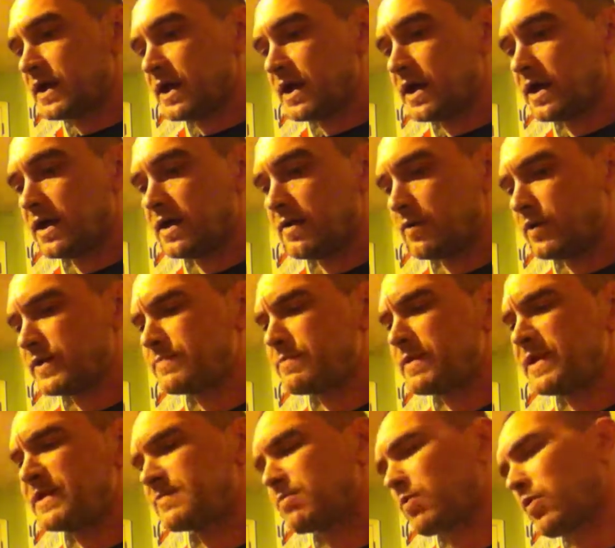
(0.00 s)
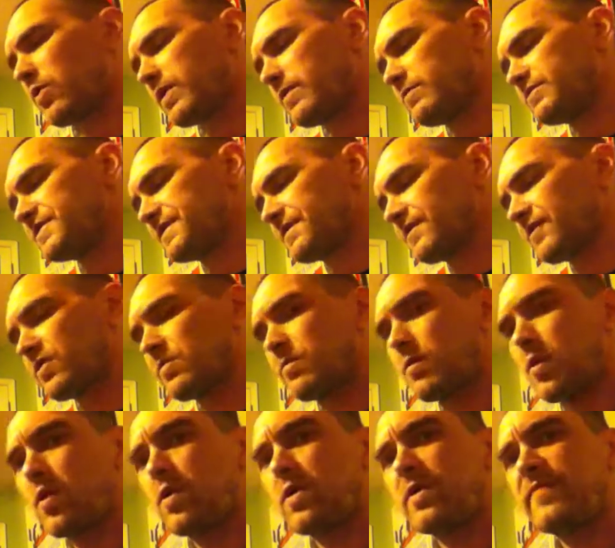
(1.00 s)
Wish Beast Boy was a little
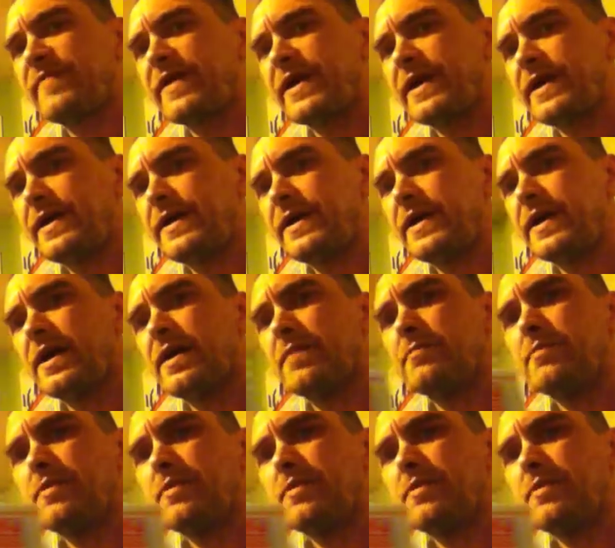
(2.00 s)
more of a